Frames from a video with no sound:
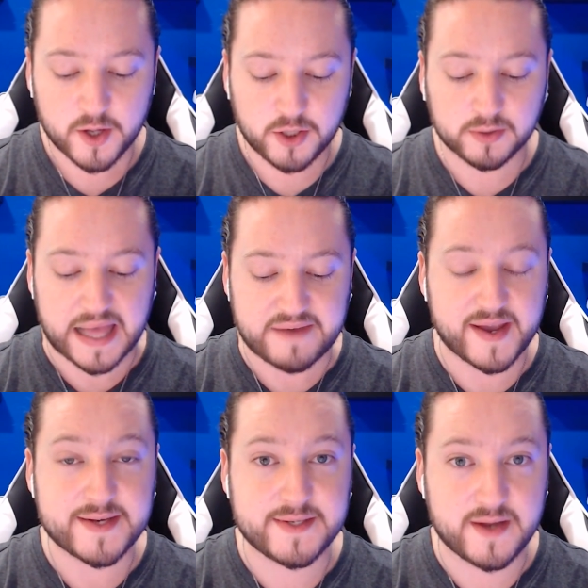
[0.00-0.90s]
you'll have
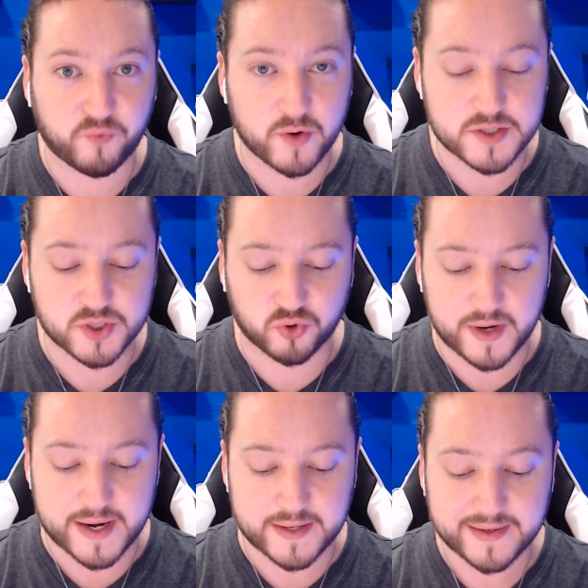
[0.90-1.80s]
a different
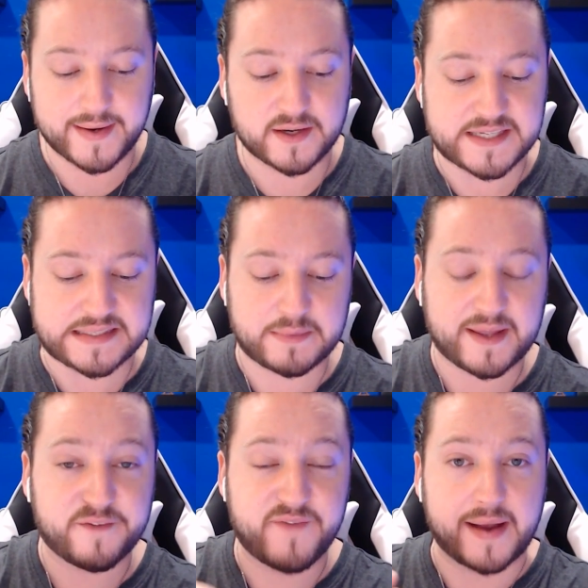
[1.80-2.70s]
screen and it'll say something
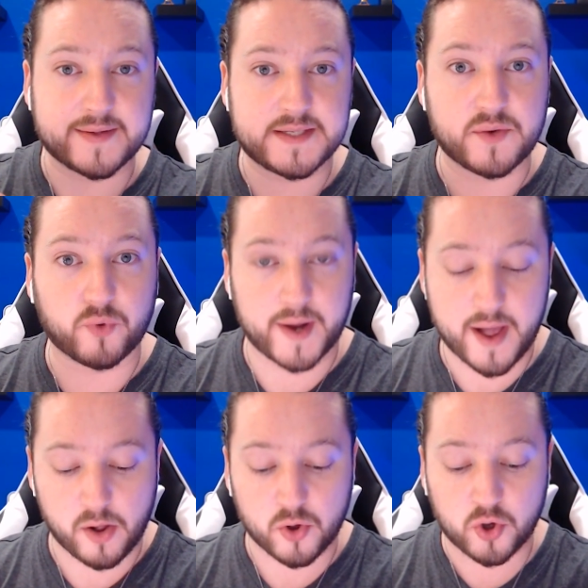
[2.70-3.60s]
like fantasy royale.